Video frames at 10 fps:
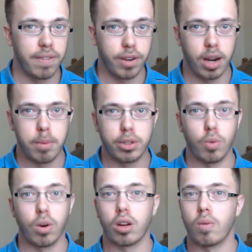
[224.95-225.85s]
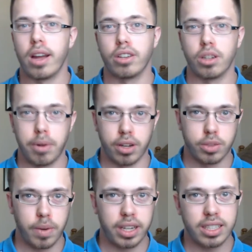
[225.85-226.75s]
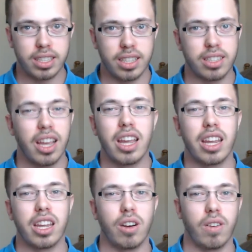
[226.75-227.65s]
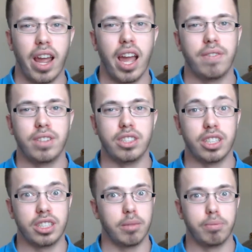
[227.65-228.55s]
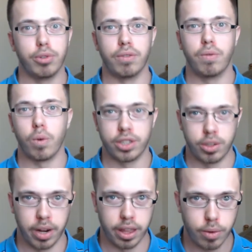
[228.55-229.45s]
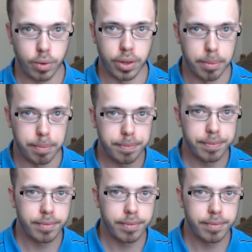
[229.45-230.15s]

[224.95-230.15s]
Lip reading: If you're able to work around your opponent's weaknesses, you don't have to just brute force your way through them.